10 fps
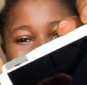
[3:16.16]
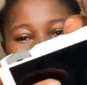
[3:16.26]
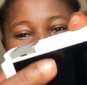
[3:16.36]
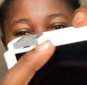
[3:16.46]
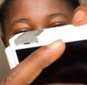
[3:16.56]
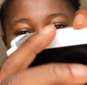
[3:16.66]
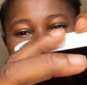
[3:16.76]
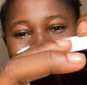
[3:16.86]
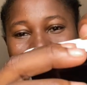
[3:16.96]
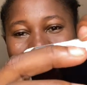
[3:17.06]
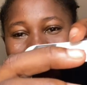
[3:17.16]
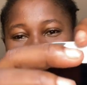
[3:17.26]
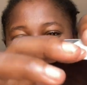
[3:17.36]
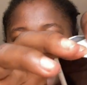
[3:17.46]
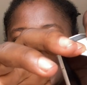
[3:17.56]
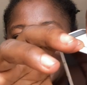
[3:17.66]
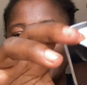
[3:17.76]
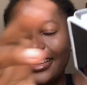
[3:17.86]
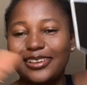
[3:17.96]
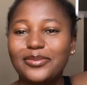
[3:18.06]
Like this.
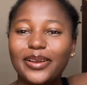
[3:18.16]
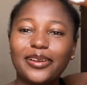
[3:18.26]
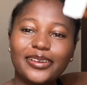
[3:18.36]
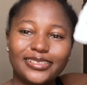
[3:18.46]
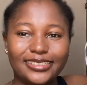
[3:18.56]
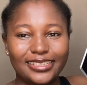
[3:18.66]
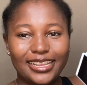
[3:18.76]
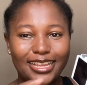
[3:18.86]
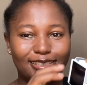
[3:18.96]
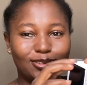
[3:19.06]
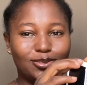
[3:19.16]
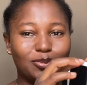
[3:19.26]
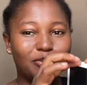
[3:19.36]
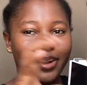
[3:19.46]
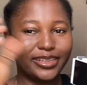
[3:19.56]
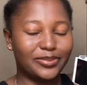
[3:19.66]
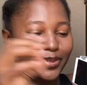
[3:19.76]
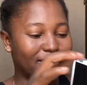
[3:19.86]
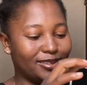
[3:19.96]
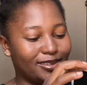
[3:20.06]
Oh my god, the light is too bright, but